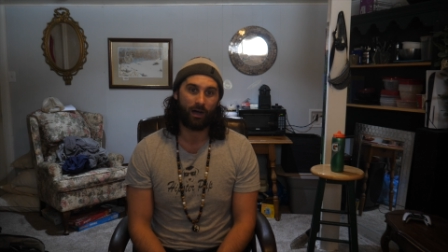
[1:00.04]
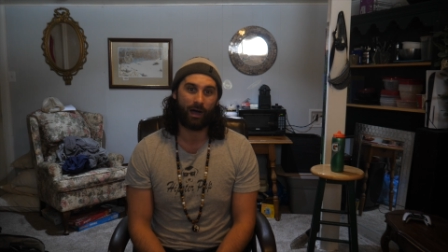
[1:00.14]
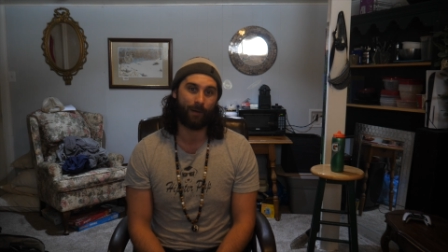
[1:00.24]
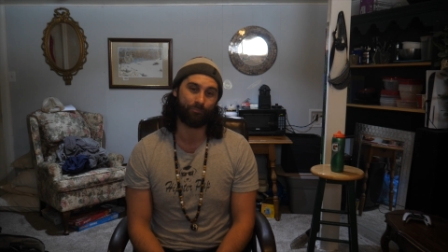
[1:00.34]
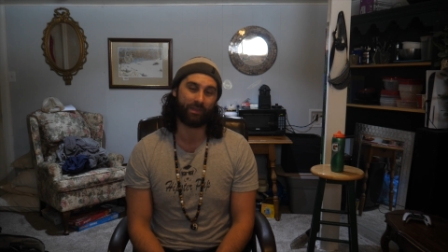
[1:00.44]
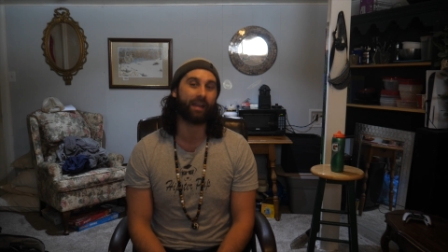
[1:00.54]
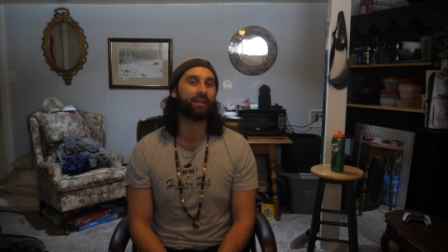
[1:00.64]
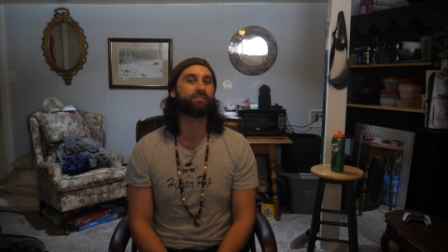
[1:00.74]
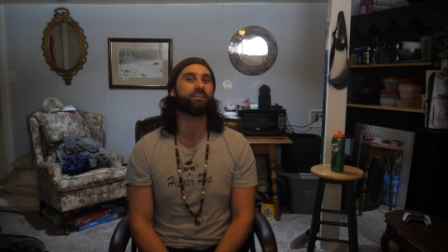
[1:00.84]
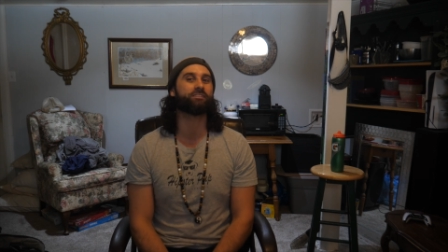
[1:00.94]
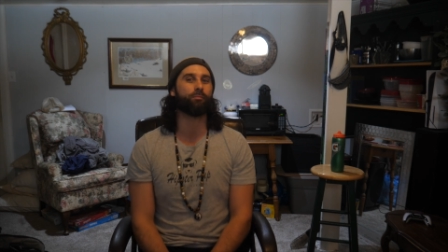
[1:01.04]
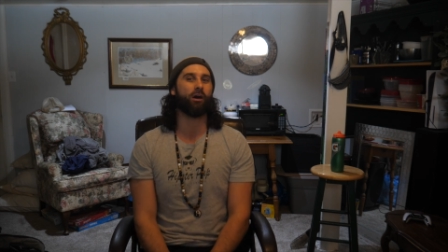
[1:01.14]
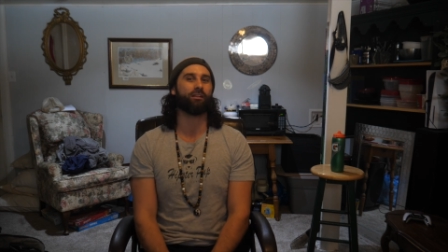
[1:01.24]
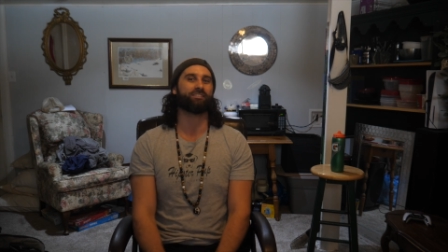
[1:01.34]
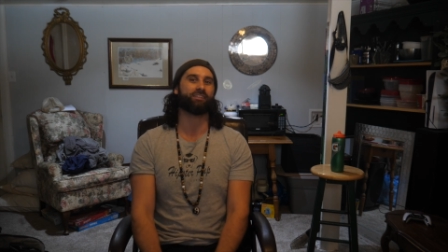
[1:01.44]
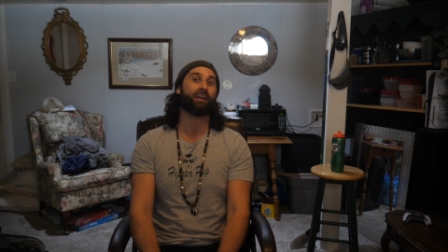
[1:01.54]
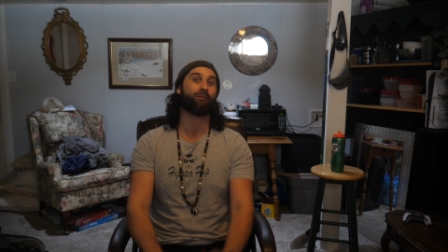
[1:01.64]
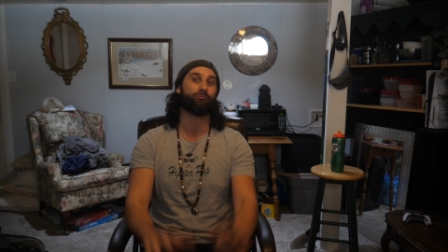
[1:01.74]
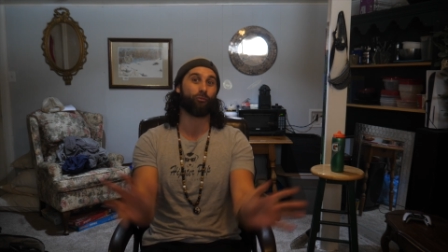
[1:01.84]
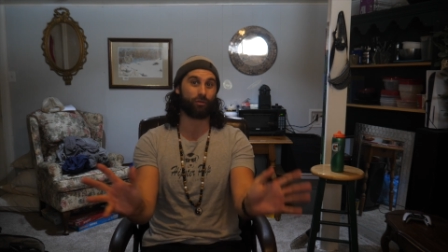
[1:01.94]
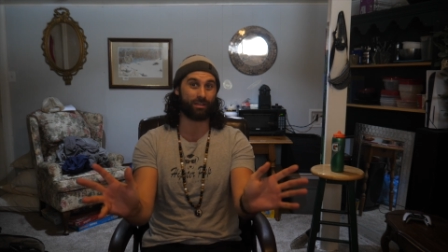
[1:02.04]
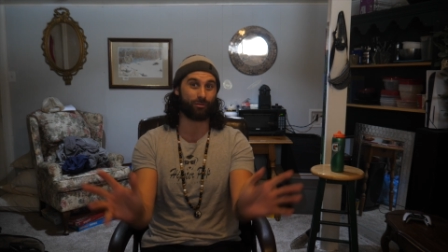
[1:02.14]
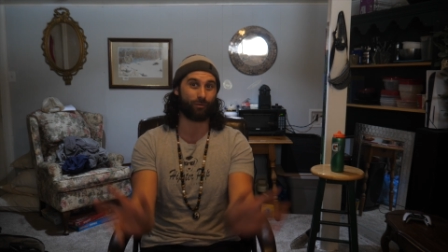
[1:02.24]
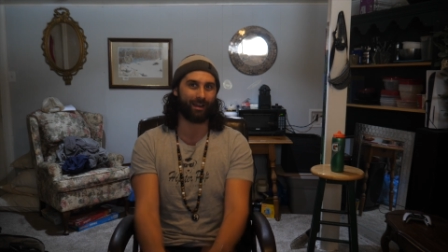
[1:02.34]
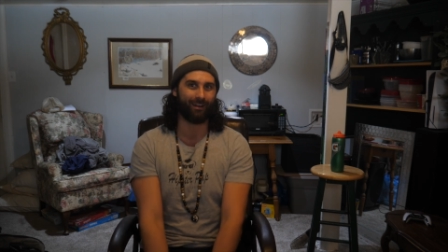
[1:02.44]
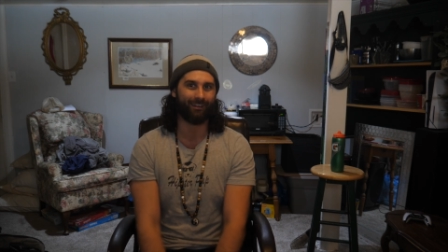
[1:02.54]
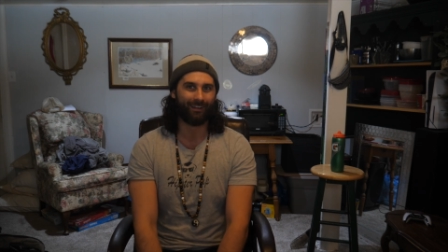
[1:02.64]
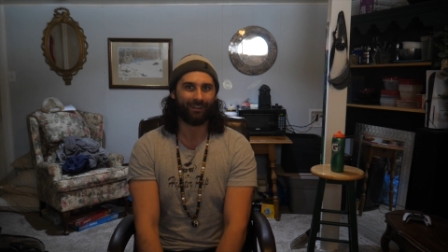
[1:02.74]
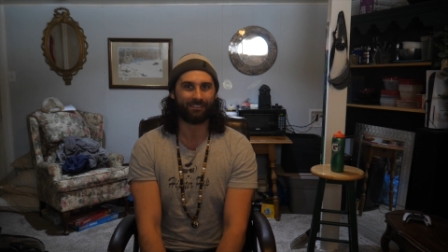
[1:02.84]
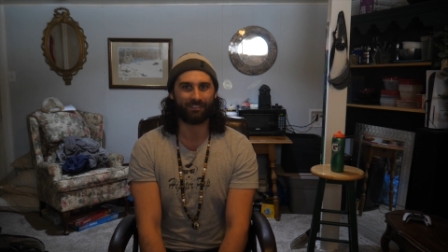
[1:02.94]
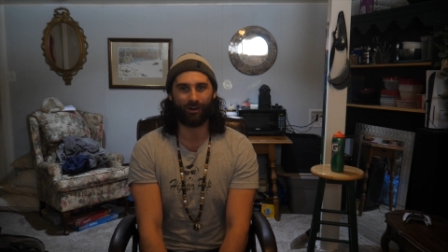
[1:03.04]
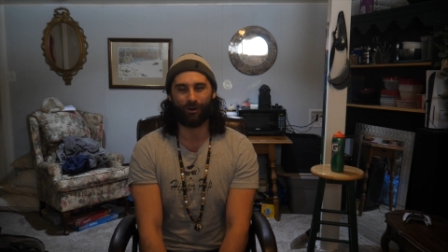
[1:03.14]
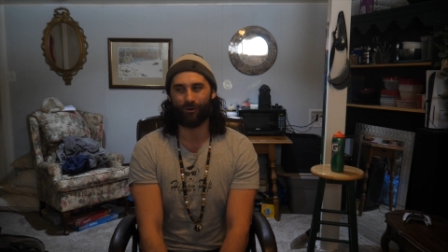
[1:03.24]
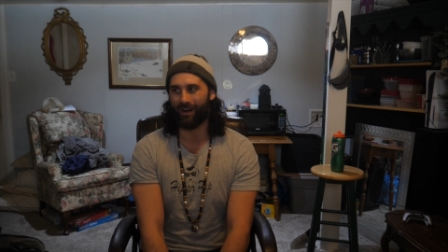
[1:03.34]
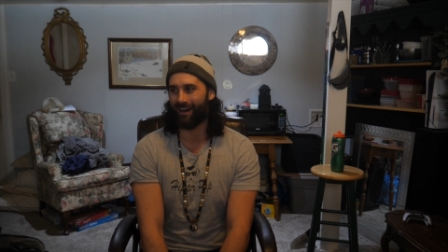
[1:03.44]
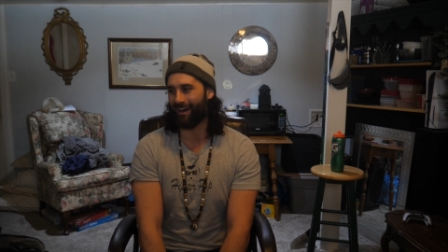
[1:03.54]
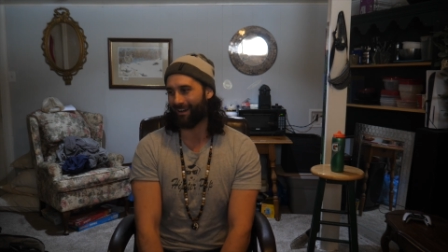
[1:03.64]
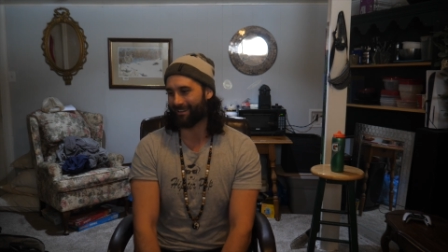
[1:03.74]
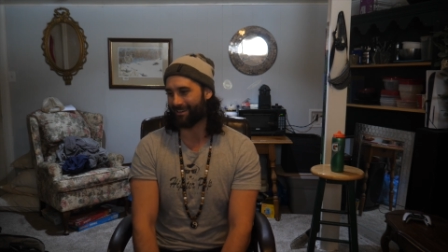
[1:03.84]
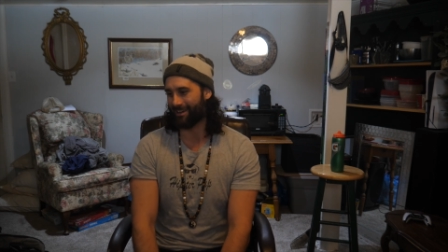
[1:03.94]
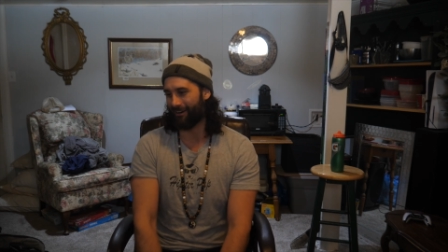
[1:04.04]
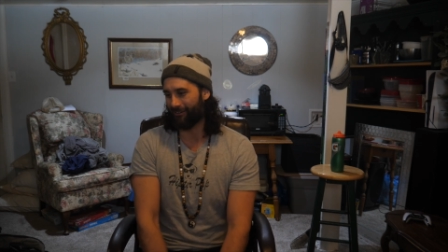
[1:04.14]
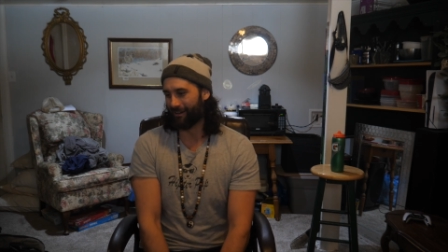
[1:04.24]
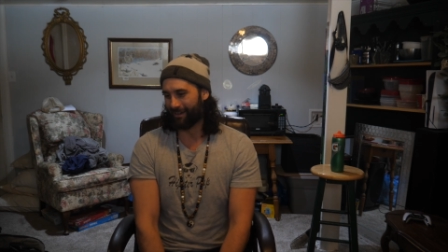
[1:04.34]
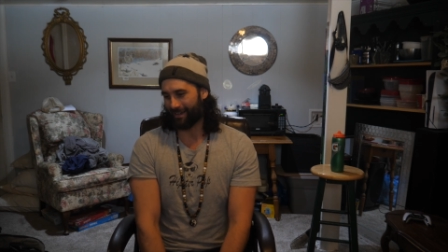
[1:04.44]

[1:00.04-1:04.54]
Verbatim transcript: Um, it is the smallest setup for the arena, so, uh, you know,